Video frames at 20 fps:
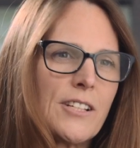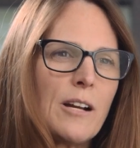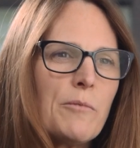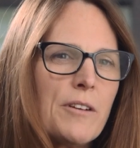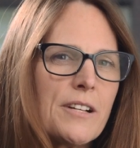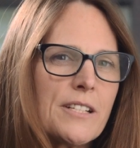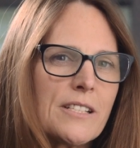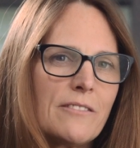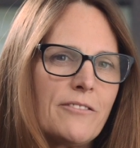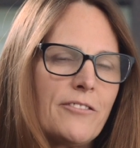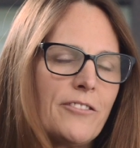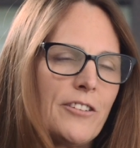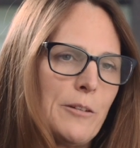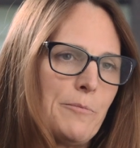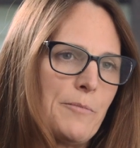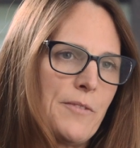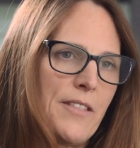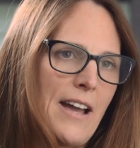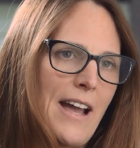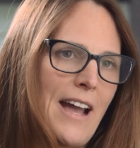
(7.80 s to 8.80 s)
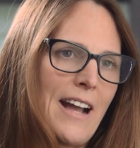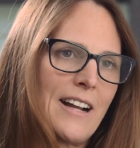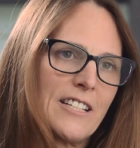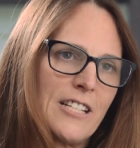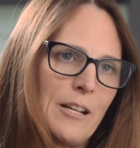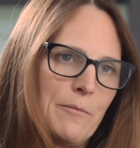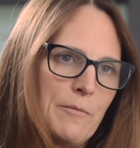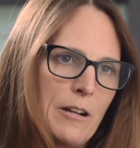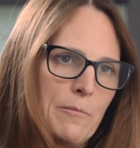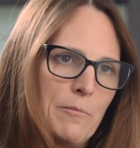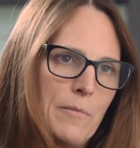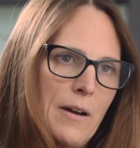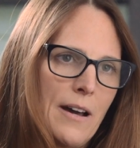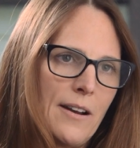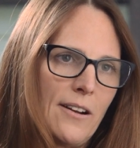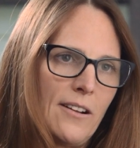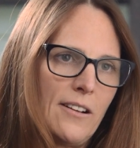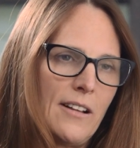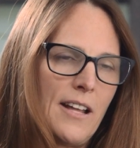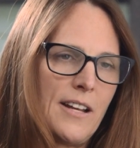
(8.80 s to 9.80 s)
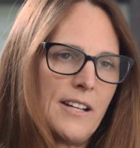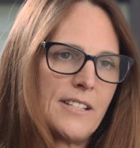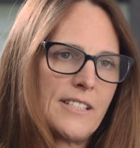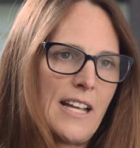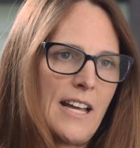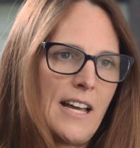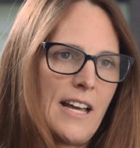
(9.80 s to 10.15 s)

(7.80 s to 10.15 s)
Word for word: some ways, to flip the academic model on its